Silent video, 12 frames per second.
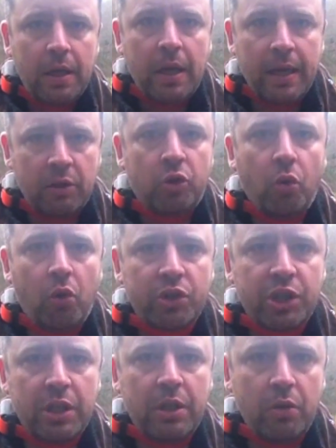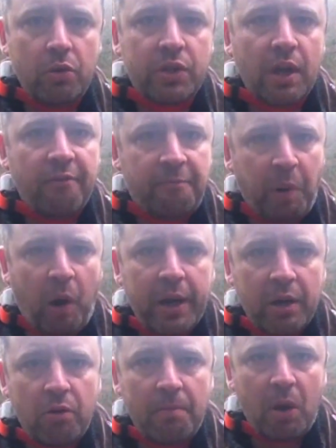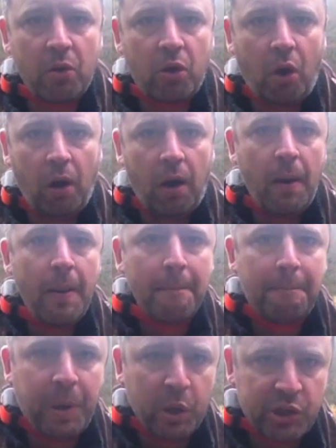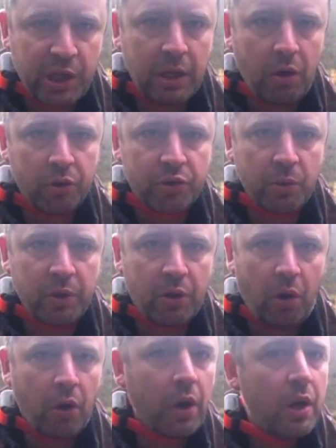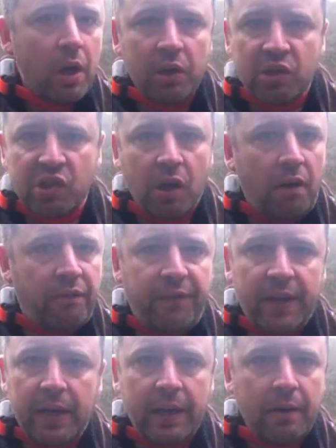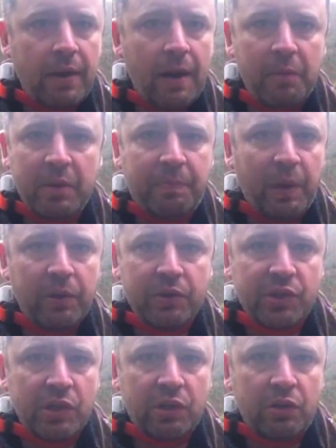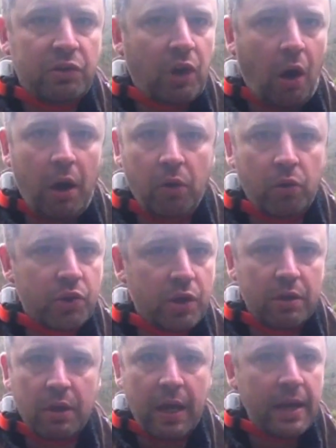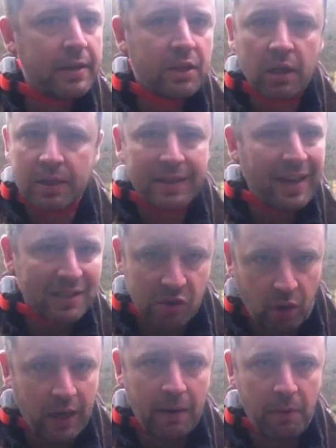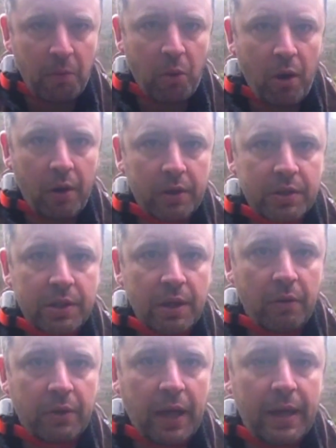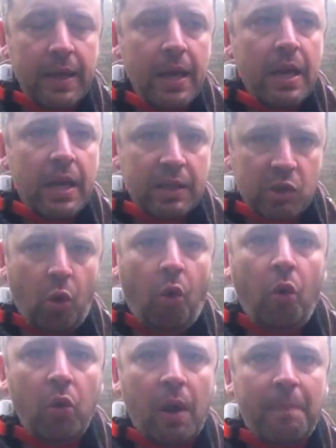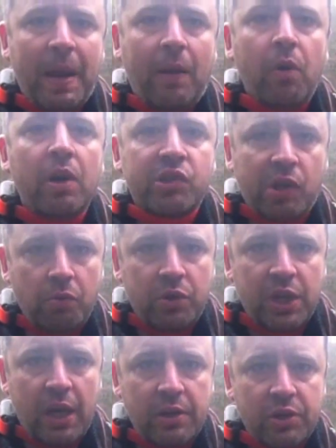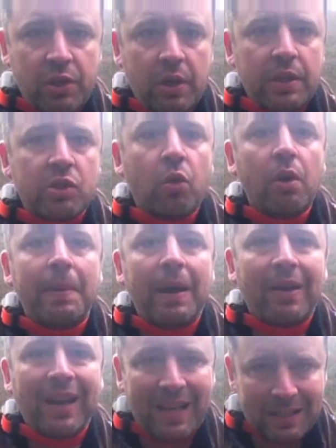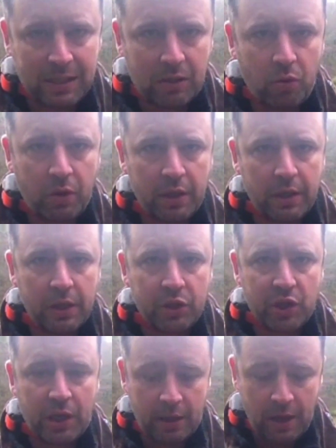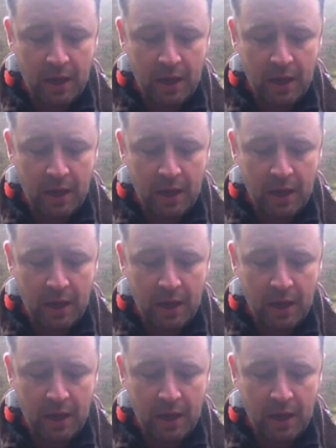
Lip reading: endorse the use of buying a remote collar, putting it onto a dog and start fiddling around with buttons and dials, and that's not how it works. Okay, it's all about association, it's all about classical conditioning.